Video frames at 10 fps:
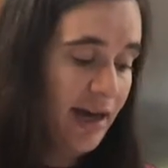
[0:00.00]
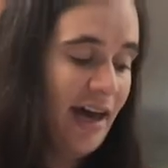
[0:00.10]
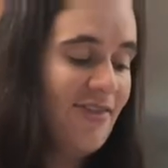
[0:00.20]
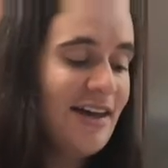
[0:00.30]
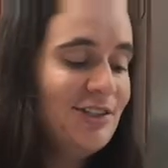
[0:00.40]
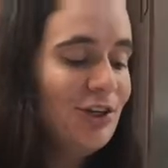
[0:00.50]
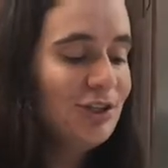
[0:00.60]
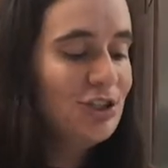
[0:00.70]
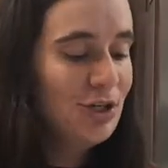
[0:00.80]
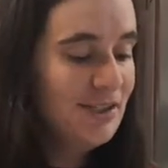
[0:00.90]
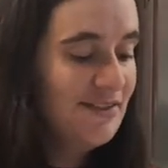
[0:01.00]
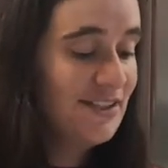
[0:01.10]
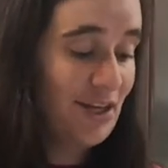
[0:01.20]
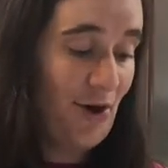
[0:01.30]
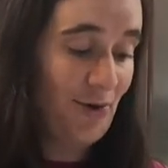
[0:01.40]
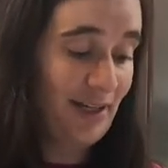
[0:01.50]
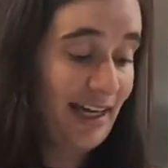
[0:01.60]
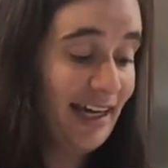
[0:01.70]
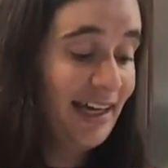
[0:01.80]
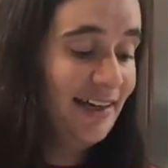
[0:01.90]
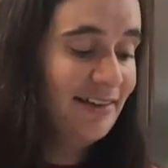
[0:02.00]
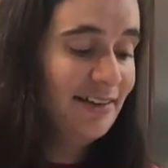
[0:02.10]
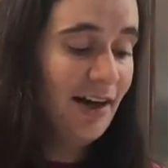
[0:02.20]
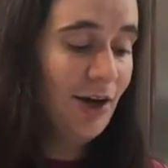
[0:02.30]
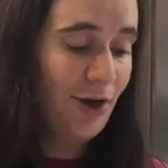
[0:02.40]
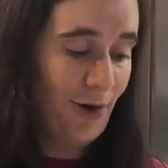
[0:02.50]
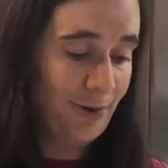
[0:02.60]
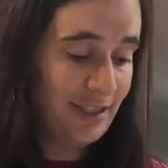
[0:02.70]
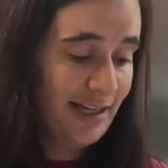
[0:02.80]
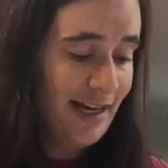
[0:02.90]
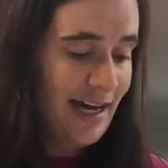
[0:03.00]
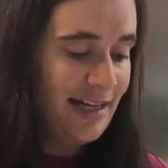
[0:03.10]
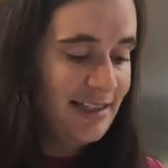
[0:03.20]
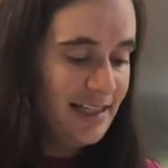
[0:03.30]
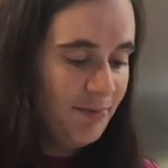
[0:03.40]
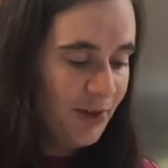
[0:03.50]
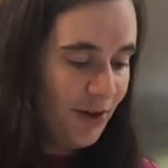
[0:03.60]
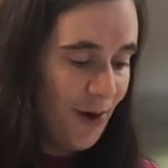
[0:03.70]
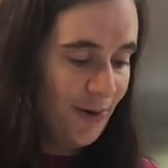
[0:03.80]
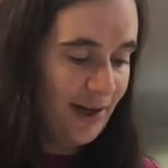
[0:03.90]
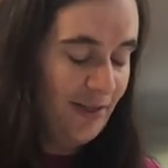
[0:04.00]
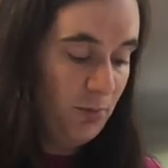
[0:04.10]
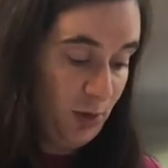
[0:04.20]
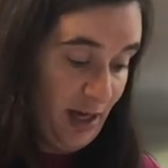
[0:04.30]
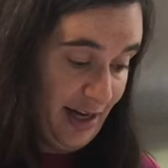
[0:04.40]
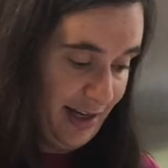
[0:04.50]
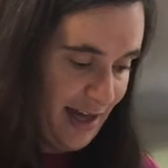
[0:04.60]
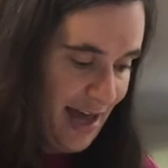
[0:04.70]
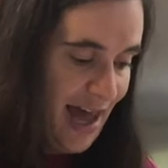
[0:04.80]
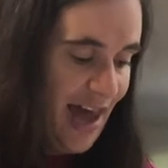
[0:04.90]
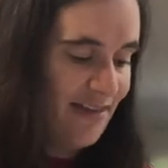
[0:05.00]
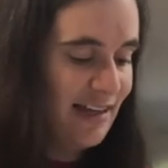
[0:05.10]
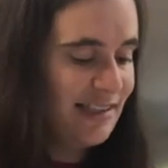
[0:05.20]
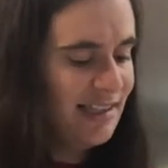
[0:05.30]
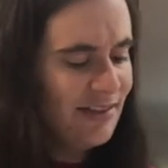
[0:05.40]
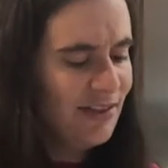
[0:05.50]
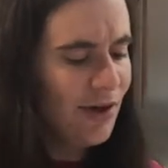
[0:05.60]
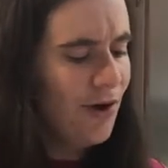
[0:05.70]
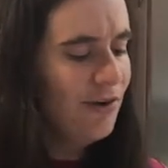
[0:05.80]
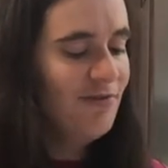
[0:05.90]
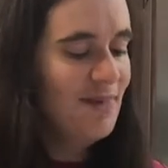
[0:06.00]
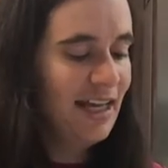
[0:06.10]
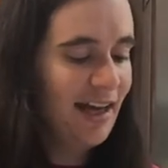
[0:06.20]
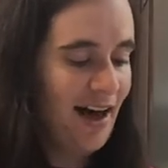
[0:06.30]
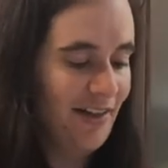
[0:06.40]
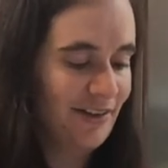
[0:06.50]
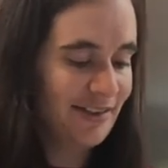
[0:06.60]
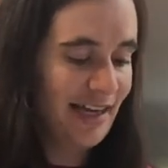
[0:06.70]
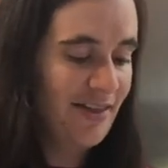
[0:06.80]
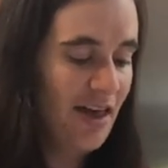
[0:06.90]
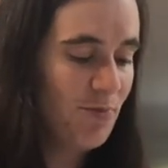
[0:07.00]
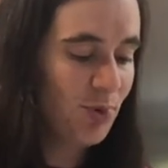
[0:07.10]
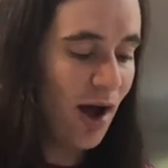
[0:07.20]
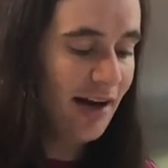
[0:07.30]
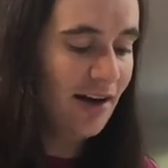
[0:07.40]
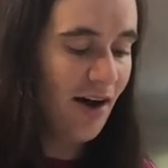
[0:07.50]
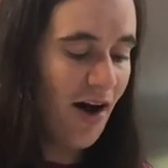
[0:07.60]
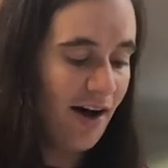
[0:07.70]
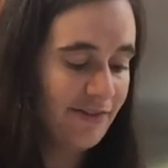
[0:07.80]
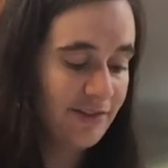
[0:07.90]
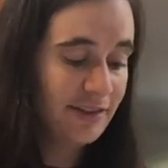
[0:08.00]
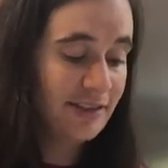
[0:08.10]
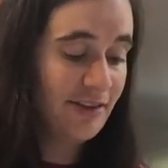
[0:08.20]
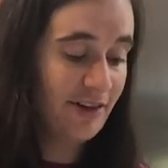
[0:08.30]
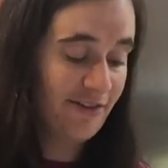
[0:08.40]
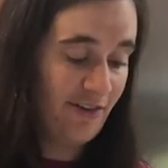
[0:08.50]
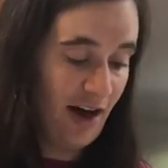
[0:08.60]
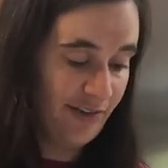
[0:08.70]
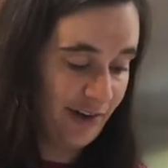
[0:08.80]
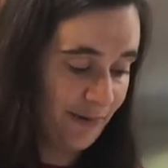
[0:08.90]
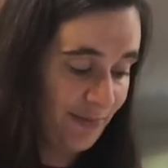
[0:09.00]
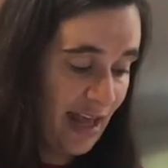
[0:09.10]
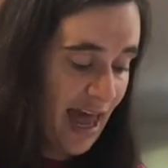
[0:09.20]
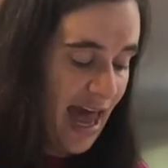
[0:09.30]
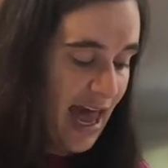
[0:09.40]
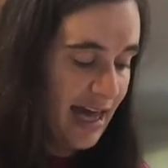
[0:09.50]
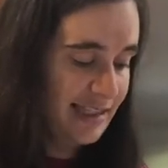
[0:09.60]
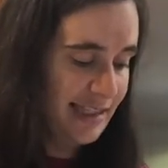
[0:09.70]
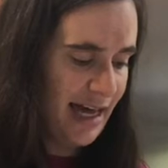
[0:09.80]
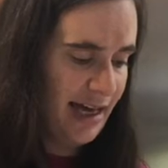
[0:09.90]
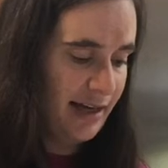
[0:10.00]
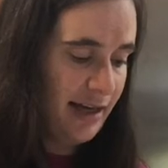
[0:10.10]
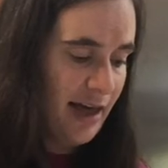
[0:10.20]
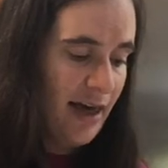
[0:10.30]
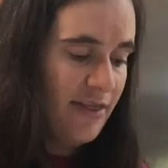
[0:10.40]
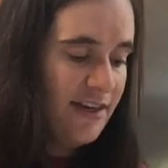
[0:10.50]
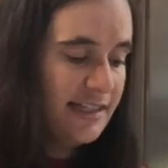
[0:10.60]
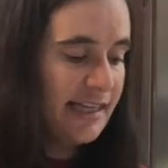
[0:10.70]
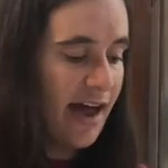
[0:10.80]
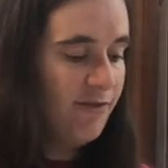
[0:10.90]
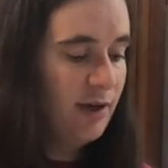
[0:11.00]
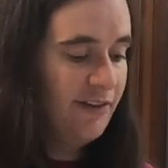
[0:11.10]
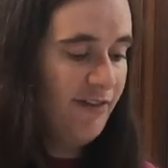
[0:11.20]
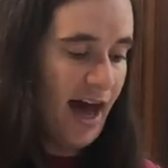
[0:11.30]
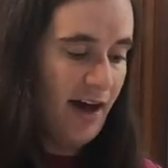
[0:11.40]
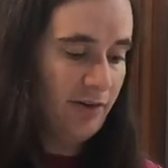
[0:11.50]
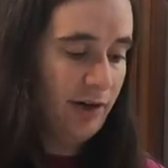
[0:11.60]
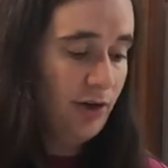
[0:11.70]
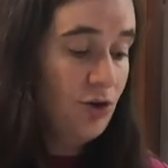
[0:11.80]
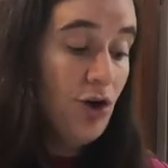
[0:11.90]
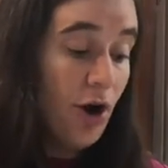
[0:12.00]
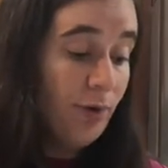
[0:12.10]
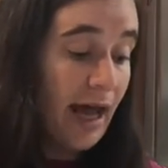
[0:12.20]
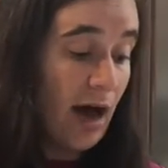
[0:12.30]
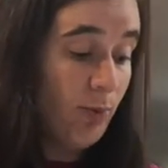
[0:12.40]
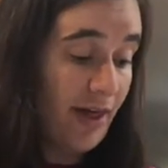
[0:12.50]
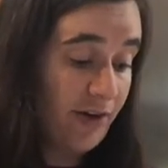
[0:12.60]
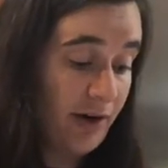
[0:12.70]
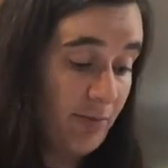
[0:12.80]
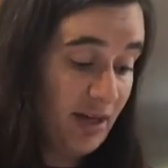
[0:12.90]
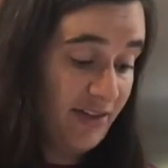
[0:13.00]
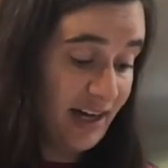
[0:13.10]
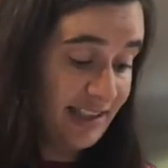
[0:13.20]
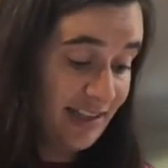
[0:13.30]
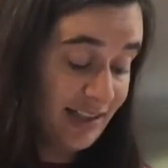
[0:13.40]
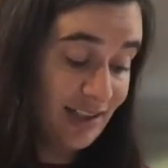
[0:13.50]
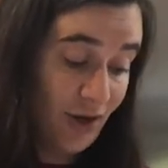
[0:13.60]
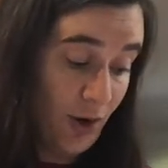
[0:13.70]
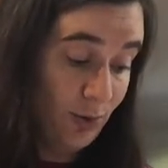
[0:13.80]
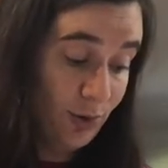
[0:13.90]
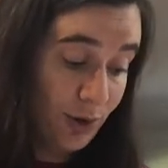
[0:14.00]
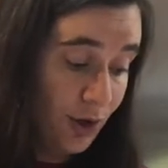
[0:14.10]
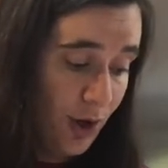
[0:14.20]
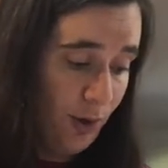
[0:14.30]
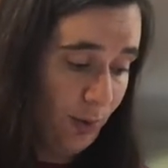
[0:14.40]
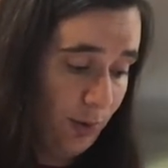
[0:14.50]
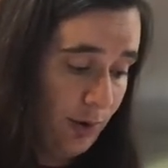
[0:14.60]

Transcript: And they took Joseph's coat, and killed a goat, and dipped the coat in the blood. And they sent the coat of many colors, and they brought it off to their father, and said, "This have we found. Know now whether it be thy son's coat or no."